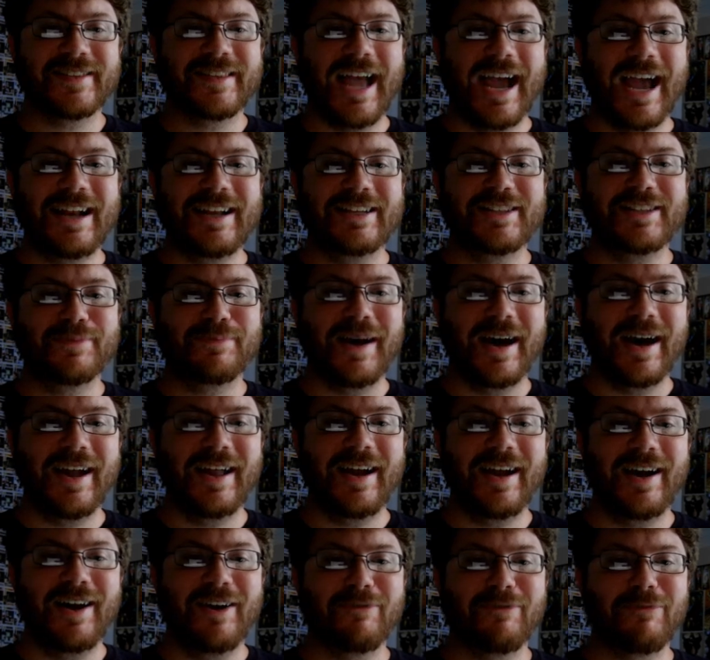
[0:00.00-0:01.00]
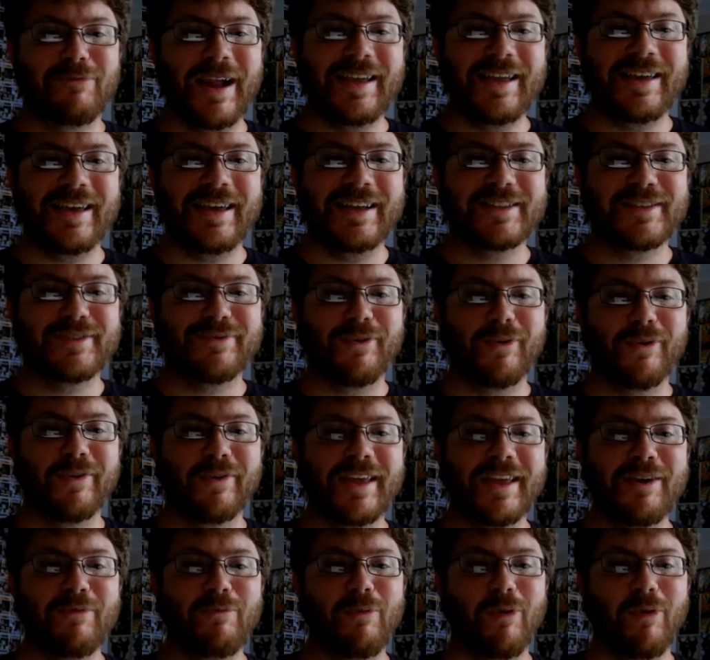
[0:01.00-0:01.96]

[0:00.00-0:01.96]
That is my uh, rankings for the